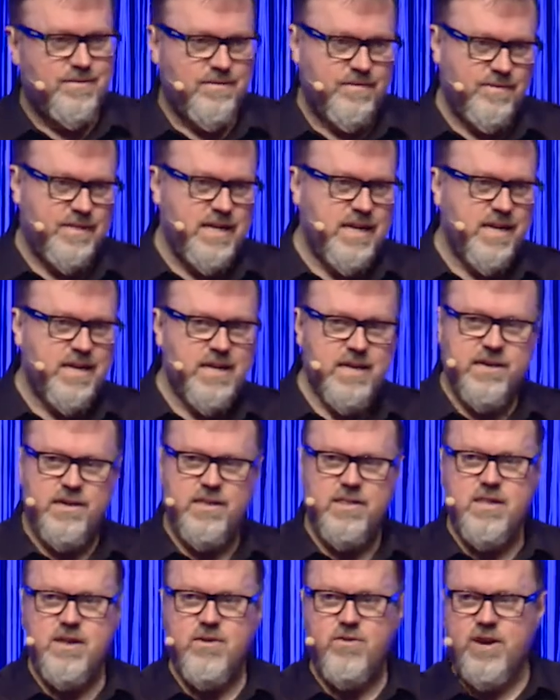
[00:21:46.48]
Then get
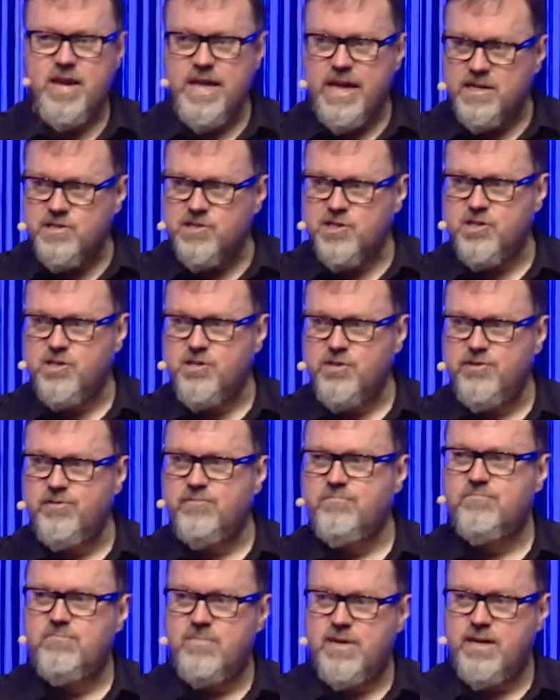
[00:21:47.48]
in there and execute
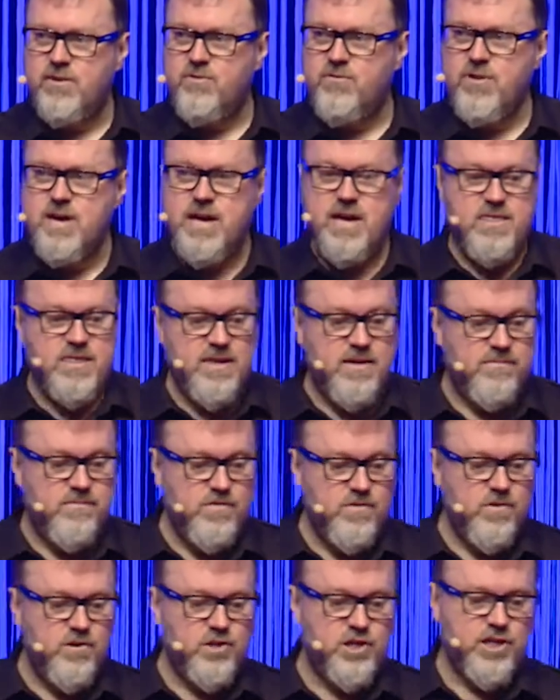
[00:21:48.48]
and create that
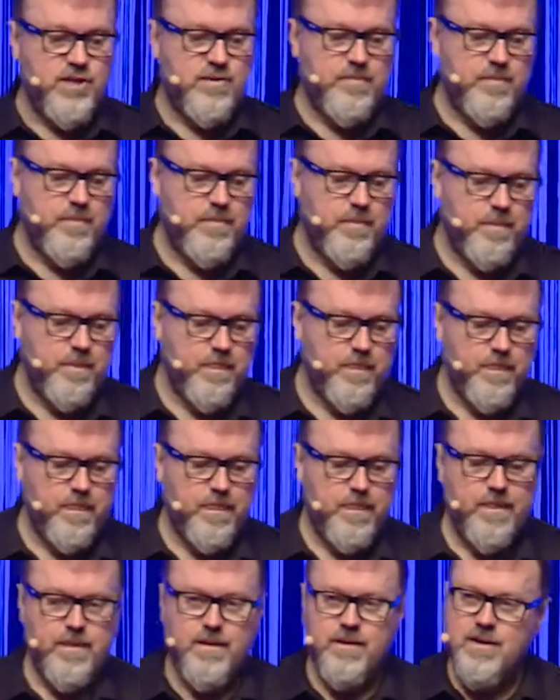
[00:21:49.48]
future.
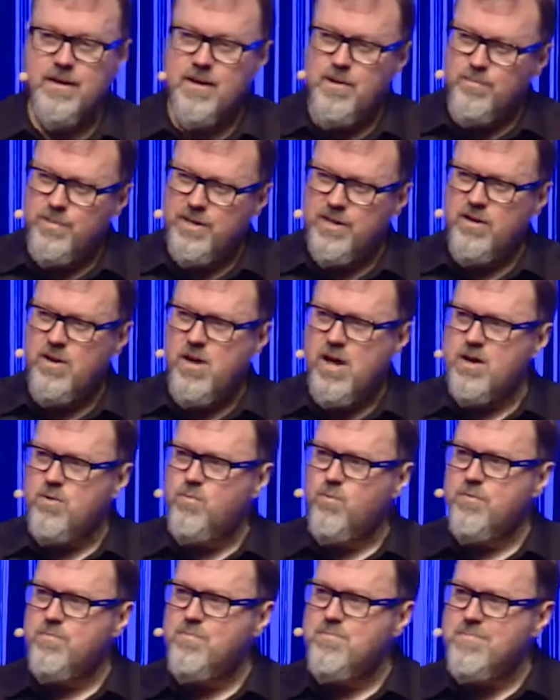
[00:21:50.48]
But like
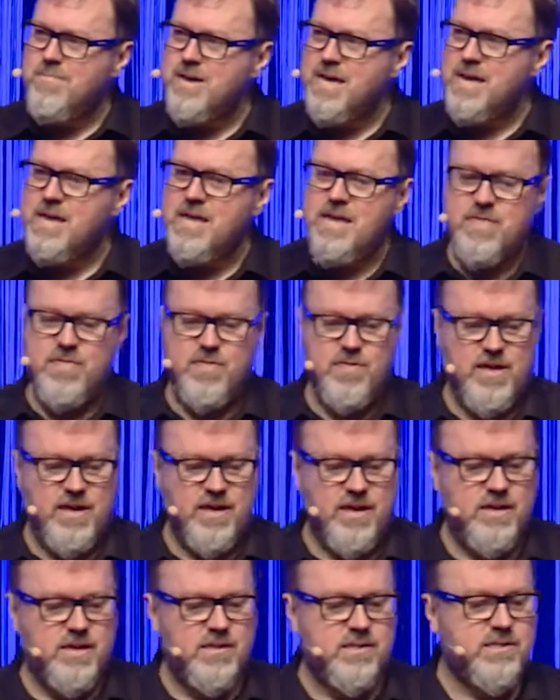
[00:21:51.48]
with many
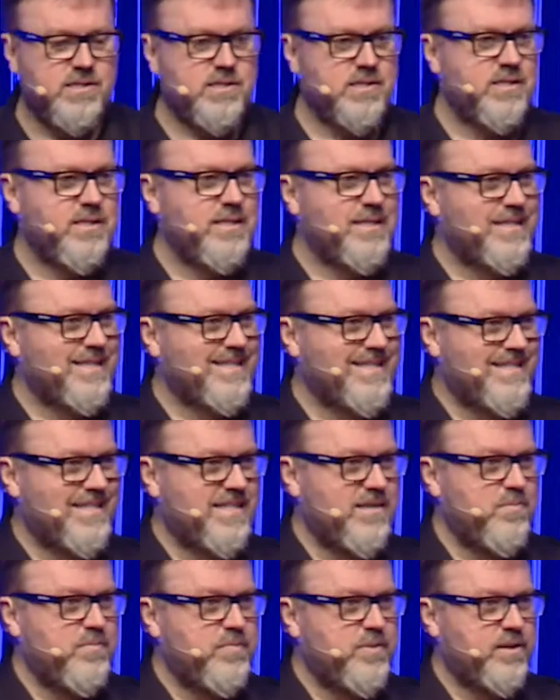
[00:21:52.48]
things,
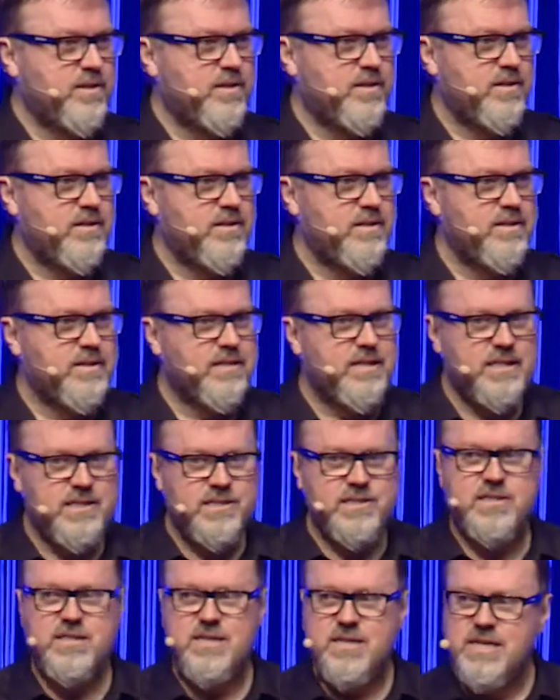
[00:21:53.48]
simple
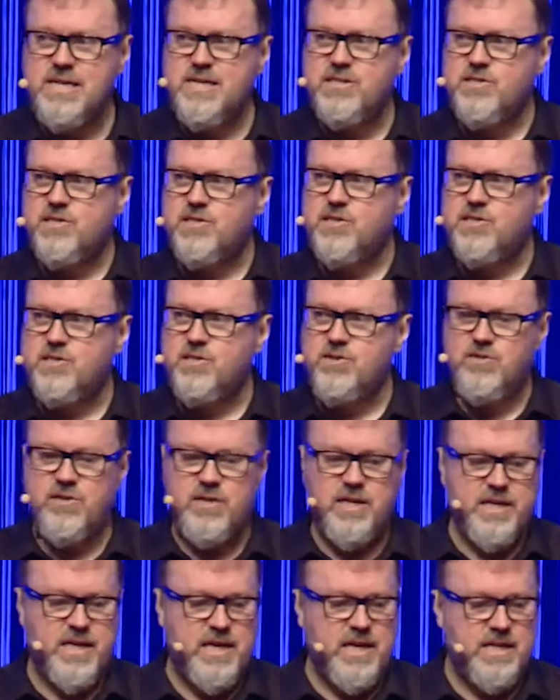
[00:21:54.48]
isn't
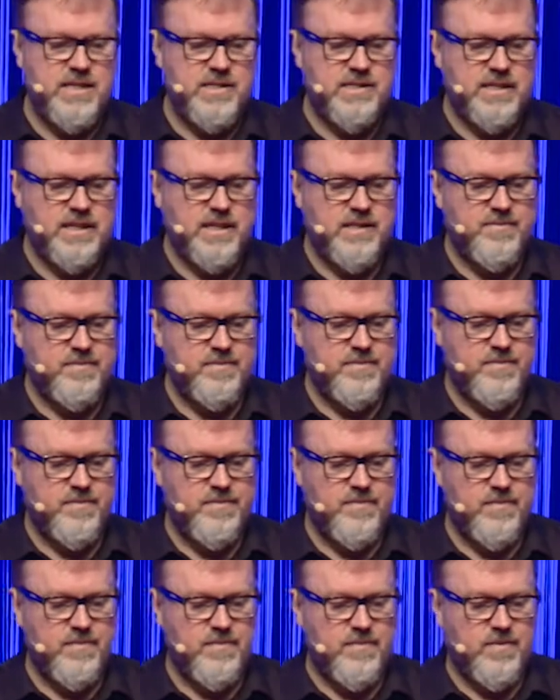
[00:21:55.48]
necessarily easy.
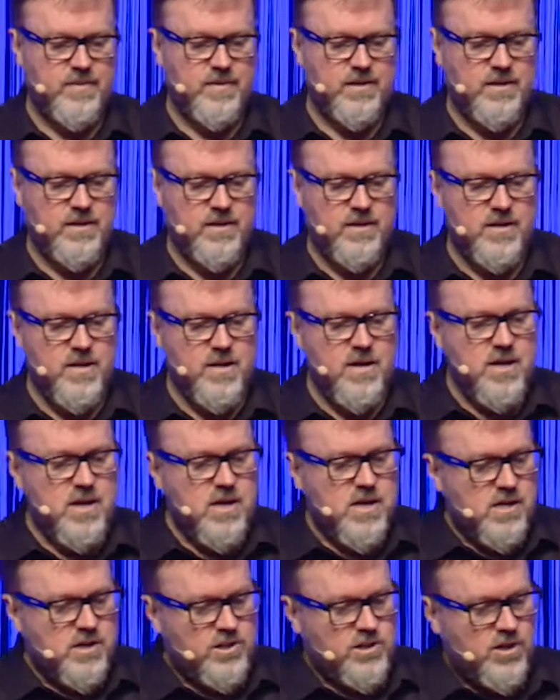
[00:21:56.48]

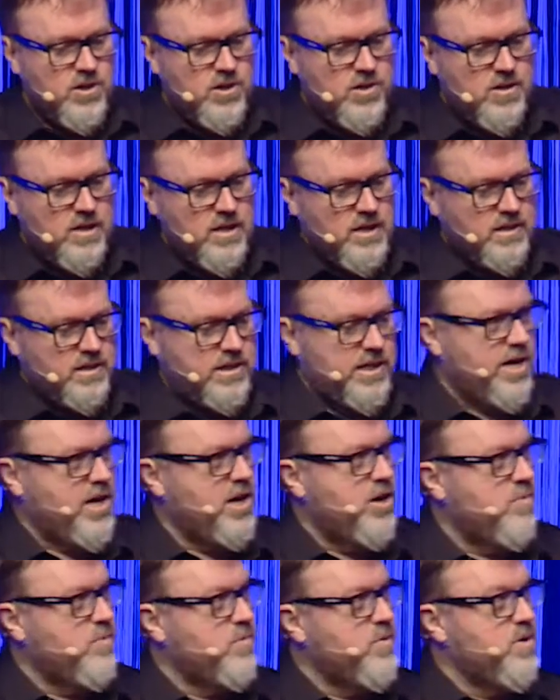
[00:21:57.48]
So to
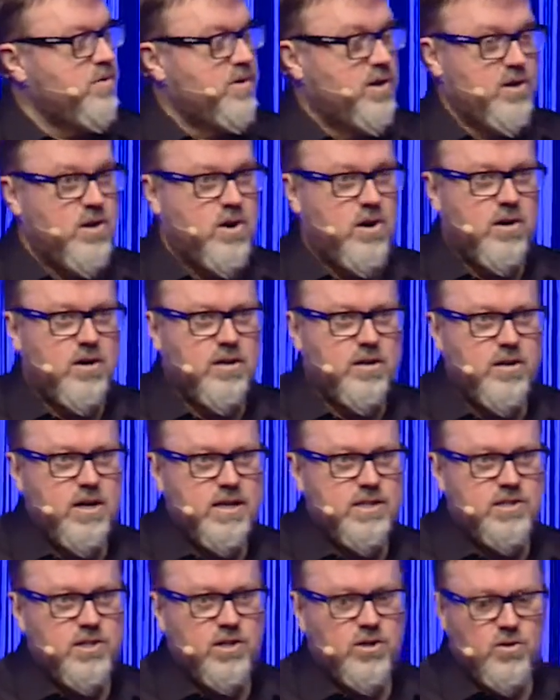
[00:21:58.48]
help you along, I'd
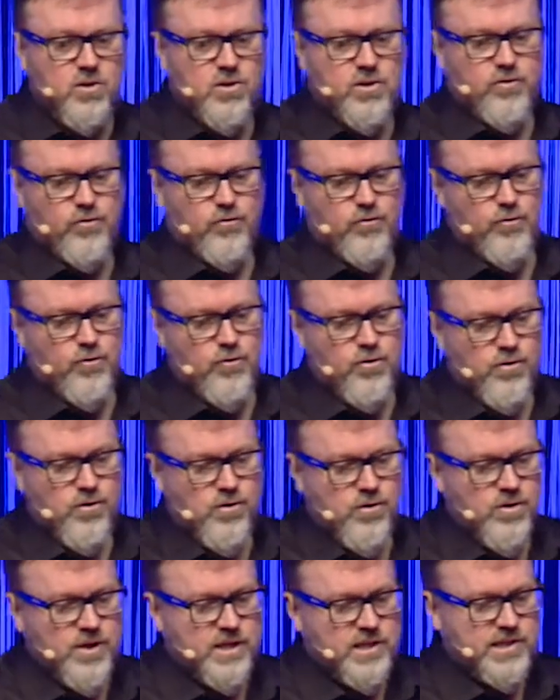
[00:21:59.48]
like to look
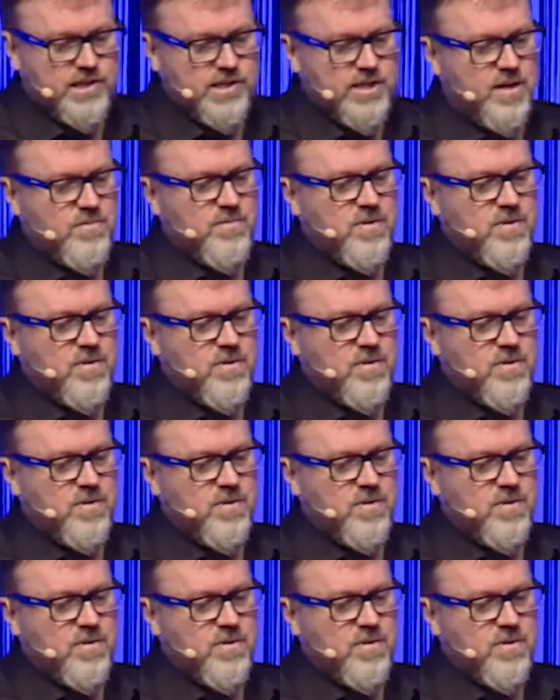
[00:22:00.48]
through some